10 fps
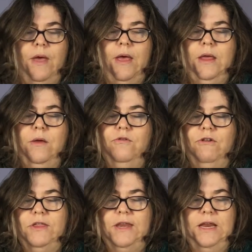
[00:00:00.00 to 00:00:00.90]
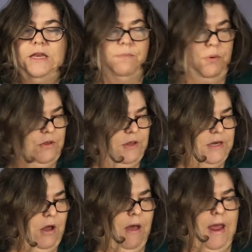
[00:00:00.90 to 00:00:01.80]
you just need to put the
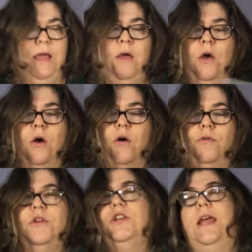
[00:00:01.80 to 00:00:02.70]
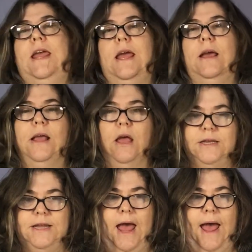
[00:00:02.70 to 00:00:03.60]
die on the sheet and
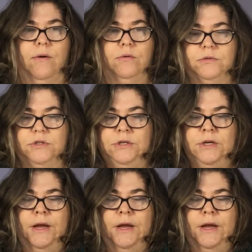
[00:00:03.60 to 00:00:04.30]
cut it out.